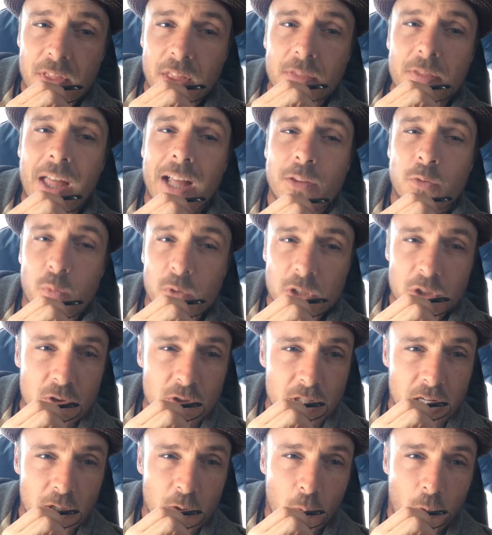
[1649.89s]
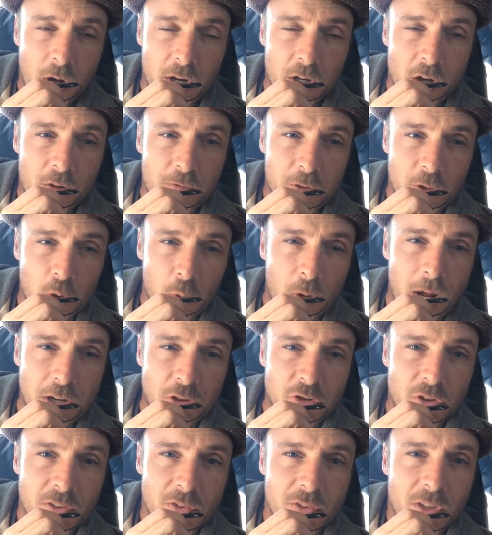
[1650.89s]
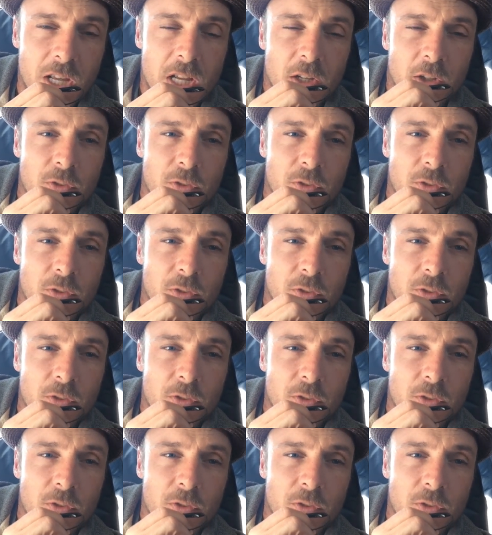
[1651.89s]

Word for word: then that's when you tend to want to go for corrections.